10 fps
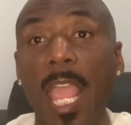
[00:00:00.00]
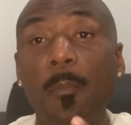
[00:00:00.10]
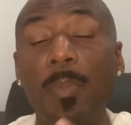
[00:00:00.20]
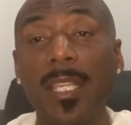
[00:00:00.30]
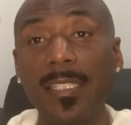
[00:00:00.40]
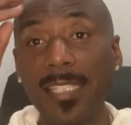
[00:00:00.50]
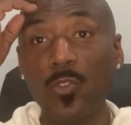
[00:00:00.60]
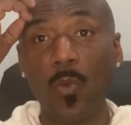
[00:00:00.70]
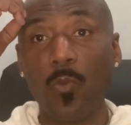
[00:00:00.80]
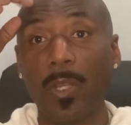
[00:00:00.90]
And because
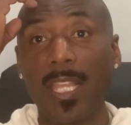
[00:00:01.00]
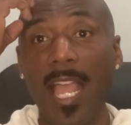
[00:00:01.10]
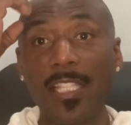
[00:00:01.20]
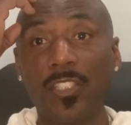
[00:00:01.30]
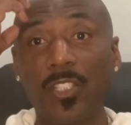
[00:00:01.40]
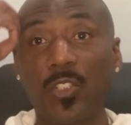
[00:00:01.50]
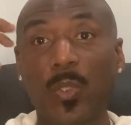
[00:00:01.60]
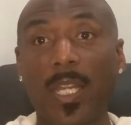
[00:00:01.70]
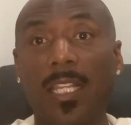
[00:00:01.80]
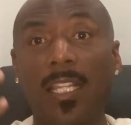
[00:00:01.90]
that's what we're
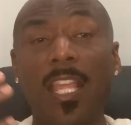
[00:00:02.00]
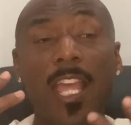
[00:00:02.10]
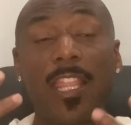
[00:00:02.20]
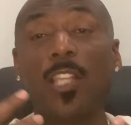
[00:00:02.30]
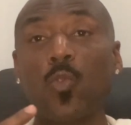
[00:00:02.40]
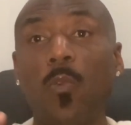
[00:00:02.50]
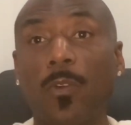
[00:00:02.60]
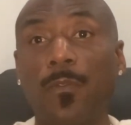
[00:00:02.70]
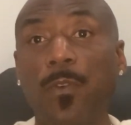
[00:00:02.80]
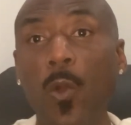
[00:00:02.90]
concentrating on, that's what
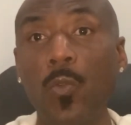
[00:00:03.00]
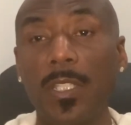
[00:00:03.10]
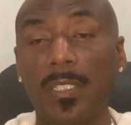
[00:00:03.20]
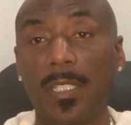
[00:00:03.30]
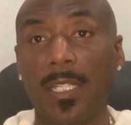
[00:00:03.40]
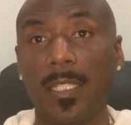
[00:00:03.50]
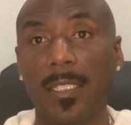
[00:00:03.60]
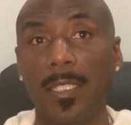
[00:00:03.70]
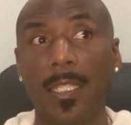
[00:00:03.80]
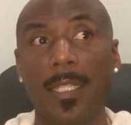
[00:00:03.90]
we're focused on,